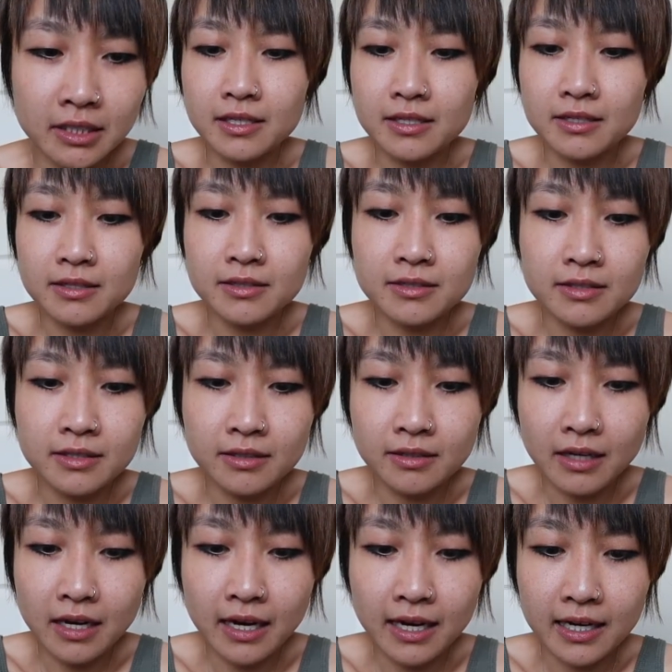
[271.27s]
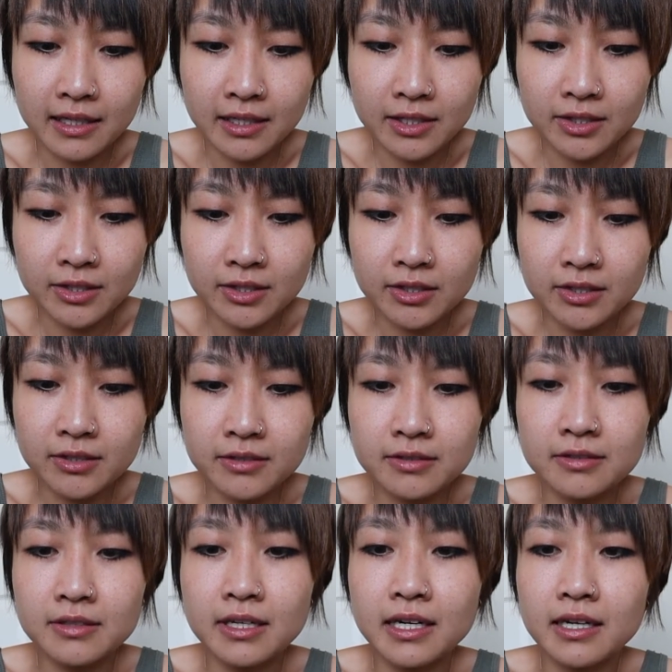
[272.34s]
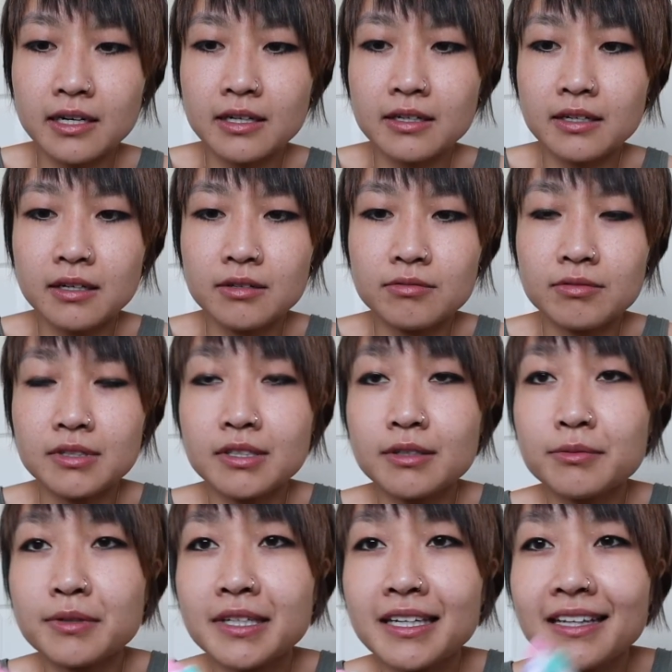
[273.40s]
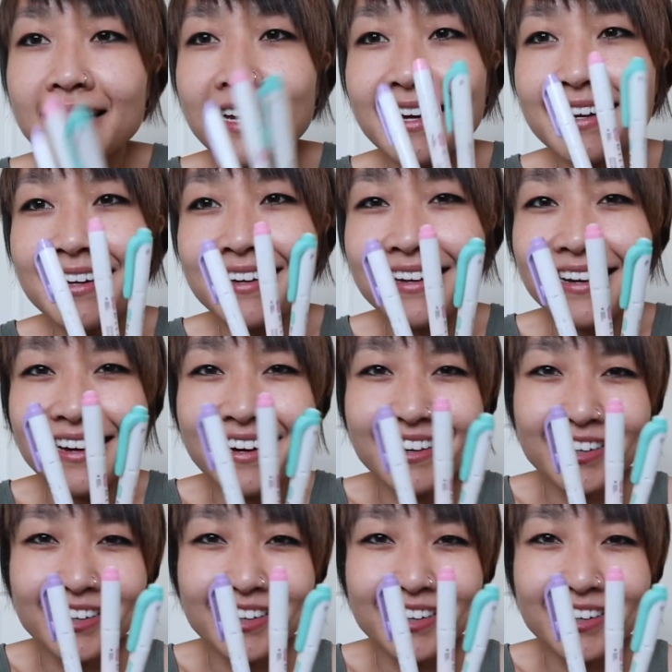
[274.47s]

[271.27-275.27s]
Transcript: These highlighters that I really, really like.